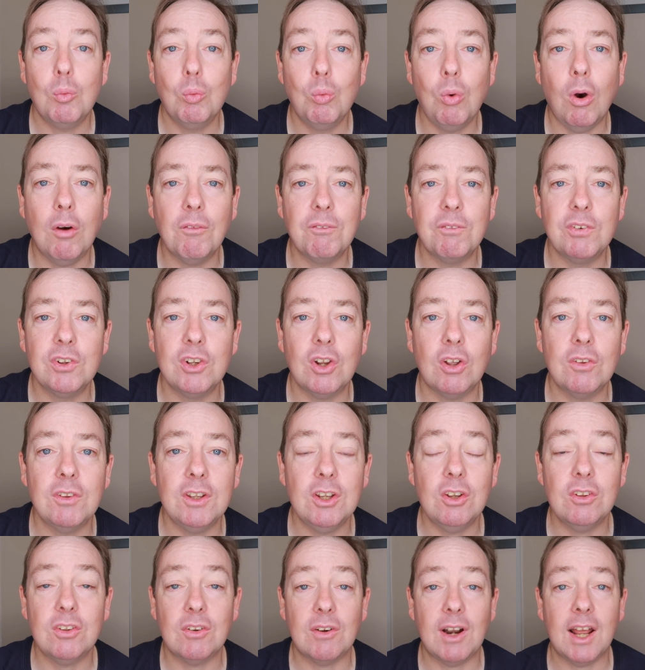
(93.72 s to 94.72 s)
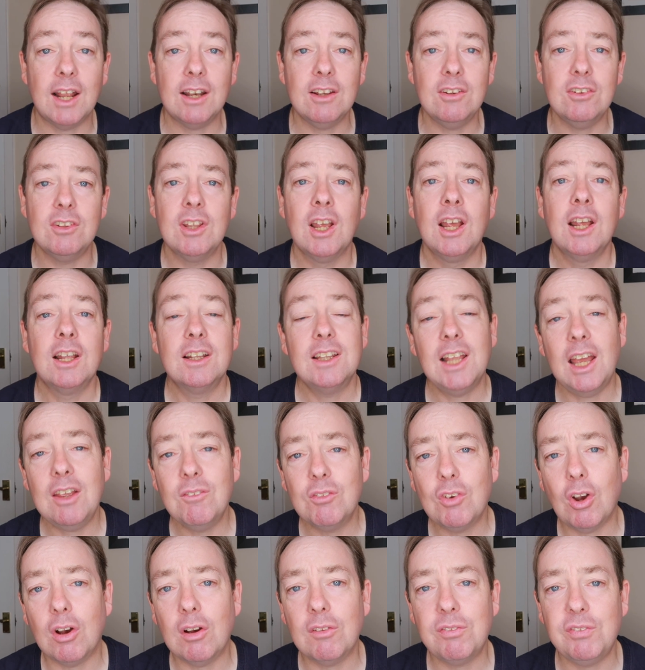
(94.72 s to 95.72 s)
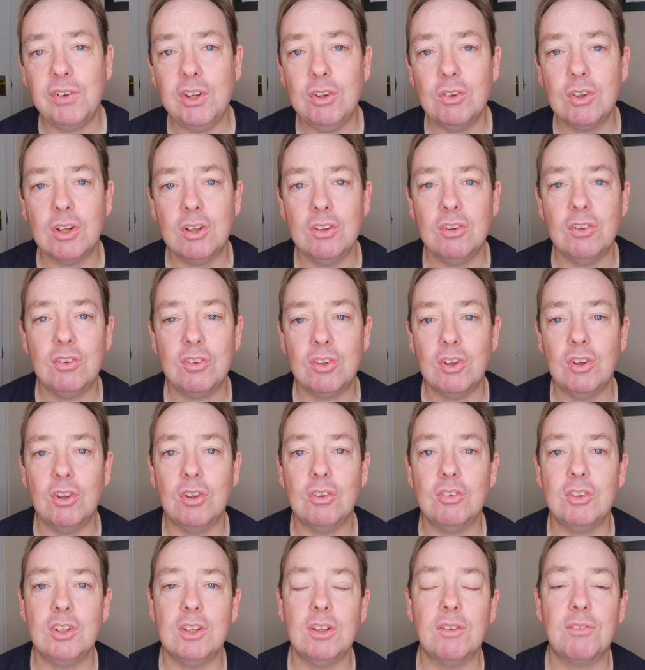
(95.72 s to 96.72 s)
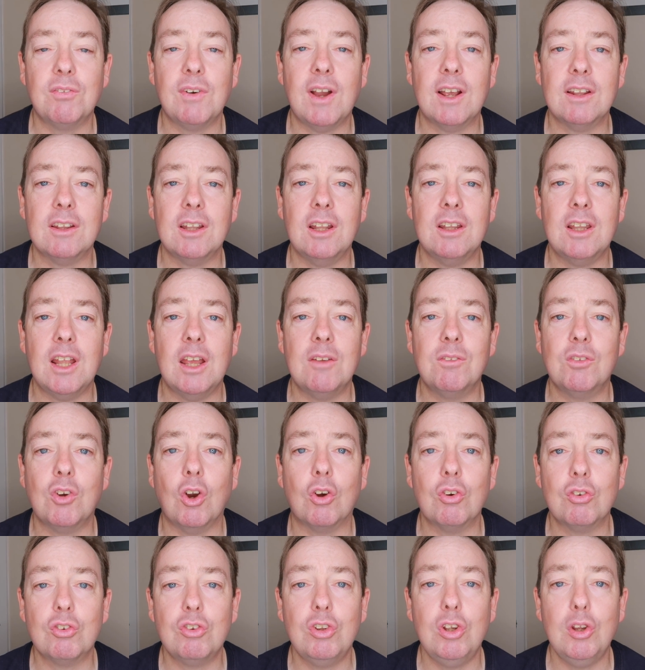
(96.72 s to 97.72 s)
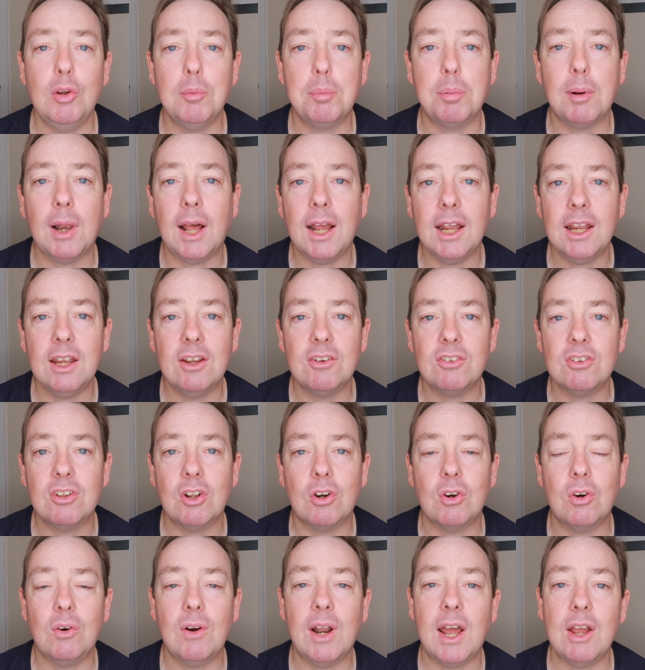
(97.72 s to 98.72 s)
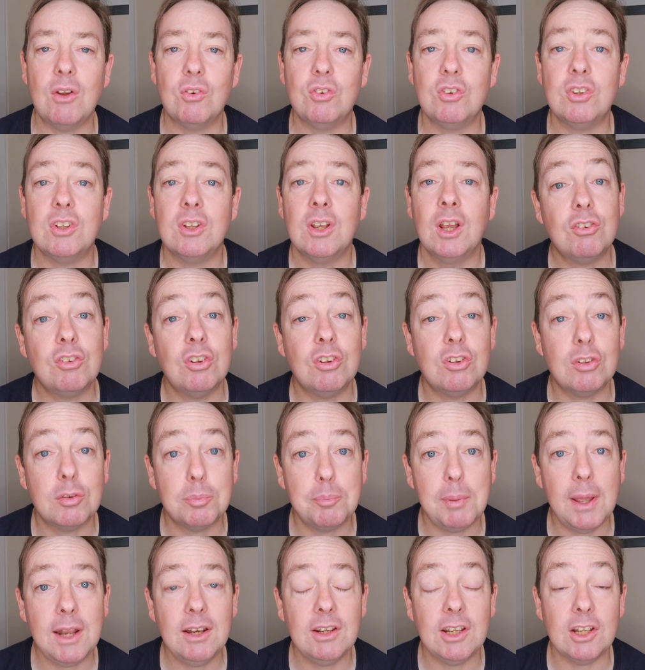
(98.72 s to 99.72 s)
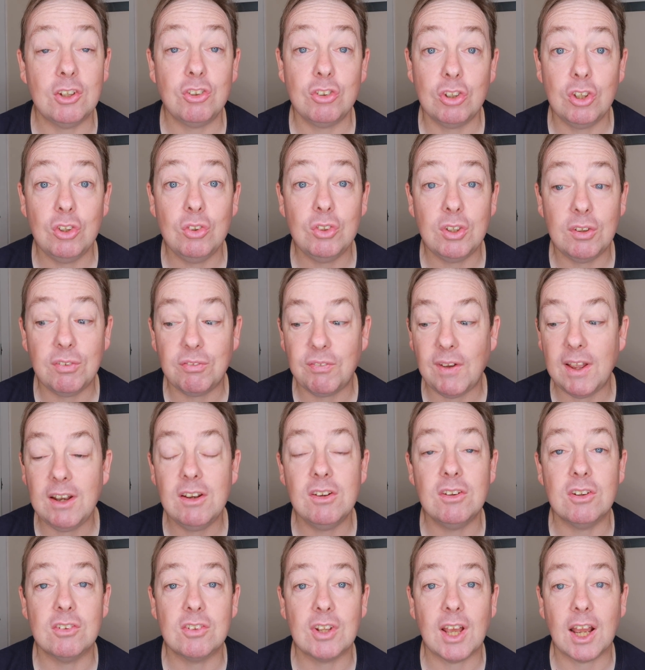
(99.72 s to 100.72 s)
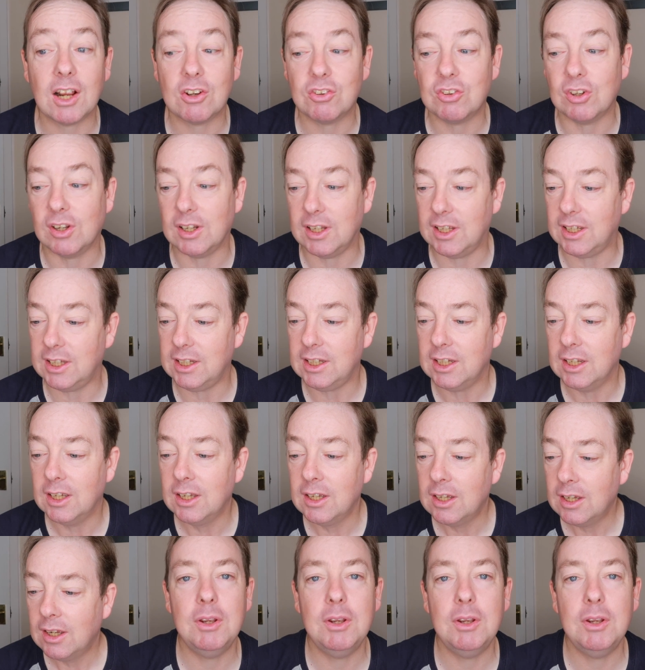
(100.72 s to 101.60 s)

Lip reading: Watford, on the other hand, they've got a few concerns in the fact that they've got 2 players that are out suspended, 2 defenders actually.